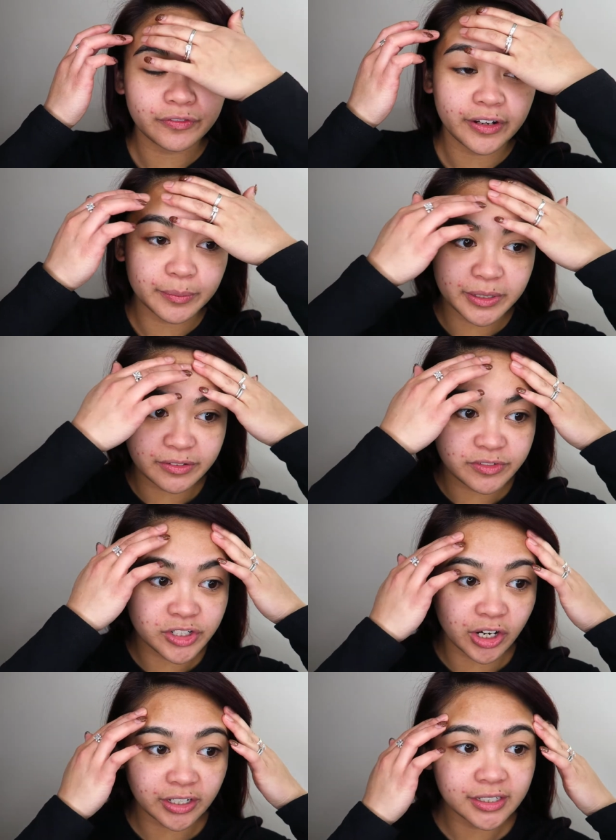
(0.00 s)
a fair bit of
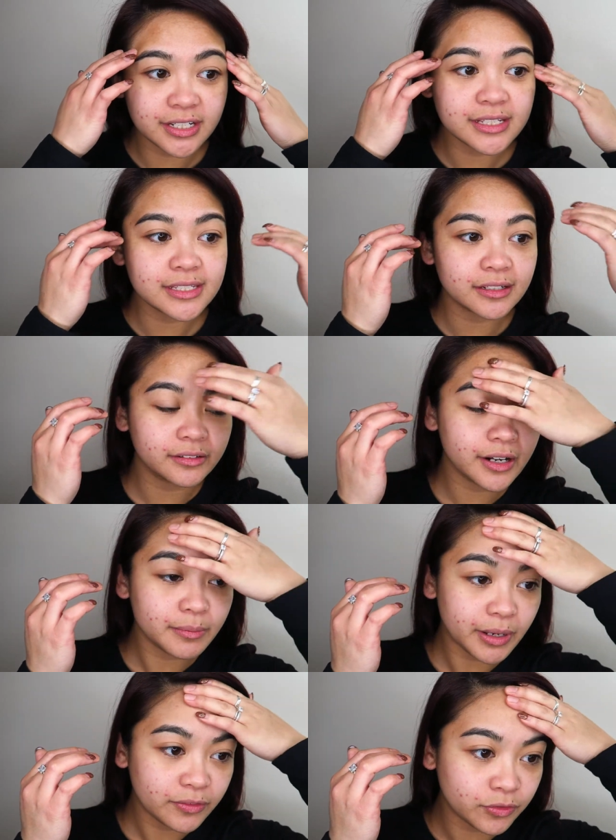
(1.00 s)
darkness around my